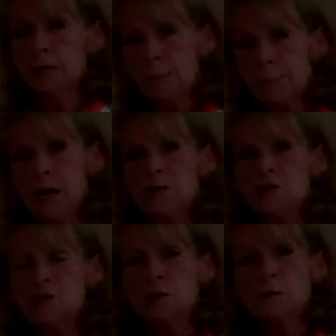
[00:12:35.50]

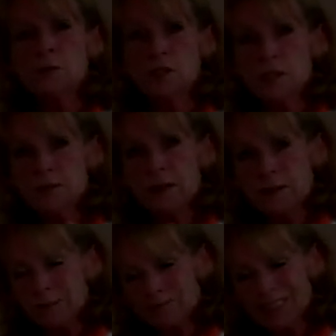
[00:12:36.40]
compulsion, which is a
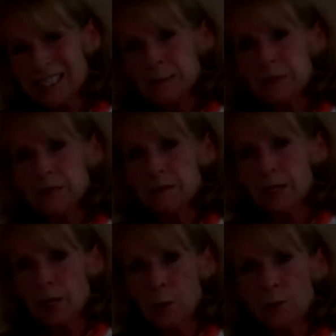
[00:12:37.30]
very similar
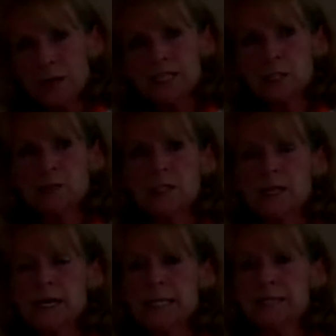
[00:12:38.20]
thing, operating on a
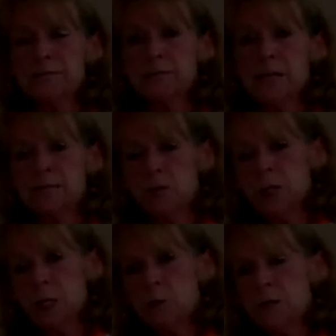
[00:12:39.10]
slightly different level,
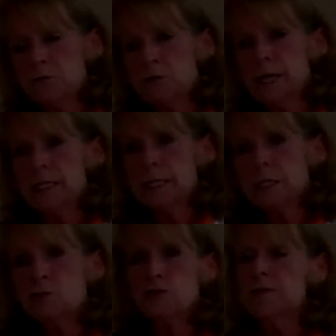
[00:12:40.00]
where the writing
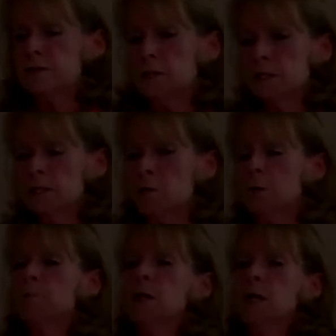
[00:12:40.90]
is driven and so
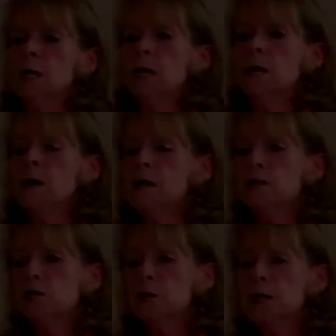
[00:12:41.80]
on,
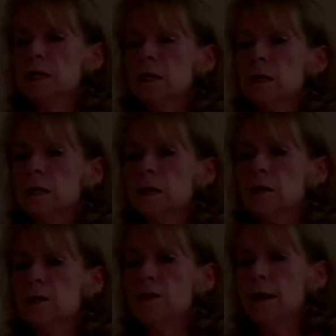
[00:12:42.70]
undoing can
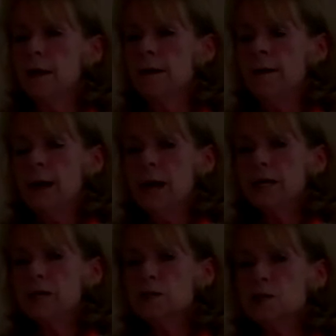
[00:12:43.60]
occur there.
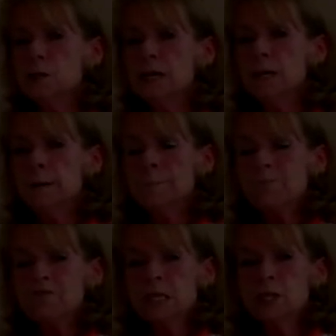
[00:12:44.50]
And undoing,
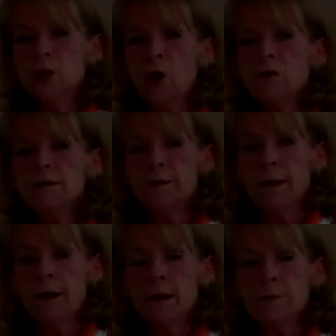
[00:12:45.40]
it's an odd
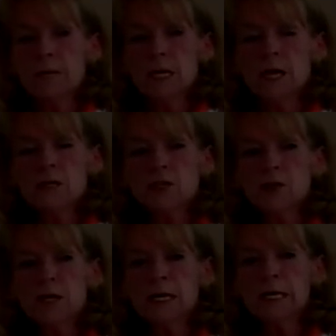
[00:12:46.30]
thing, but
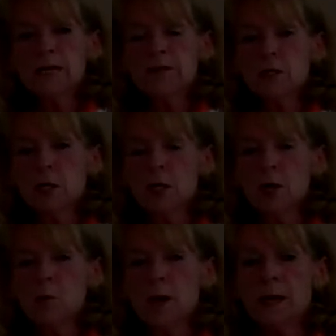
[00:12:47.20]
undoing can even
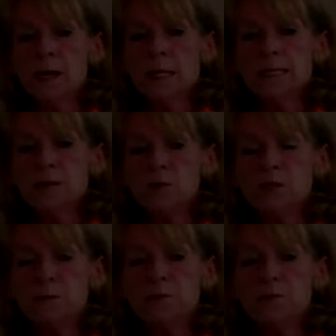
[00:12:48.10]
occur when
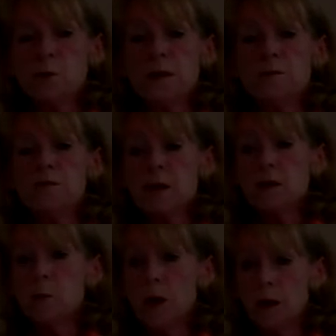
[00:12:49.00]
someone's performing
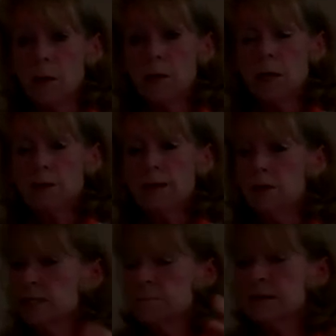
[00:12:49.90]
very well,
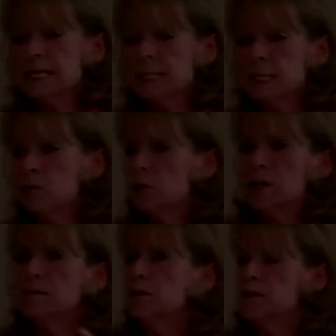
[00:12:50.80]
they're at a meeting
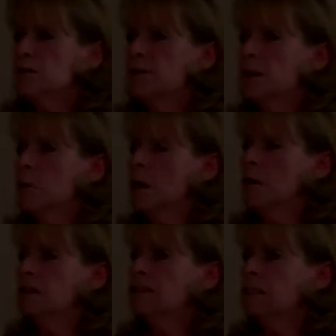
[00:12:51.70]
doing everything very
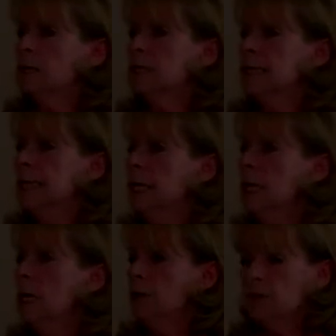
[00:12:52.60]
well, and suddenly
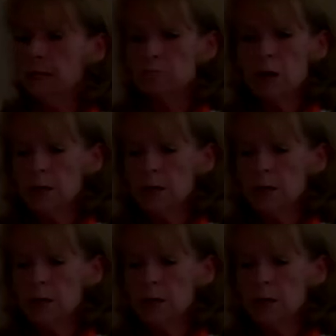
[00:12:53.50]
they,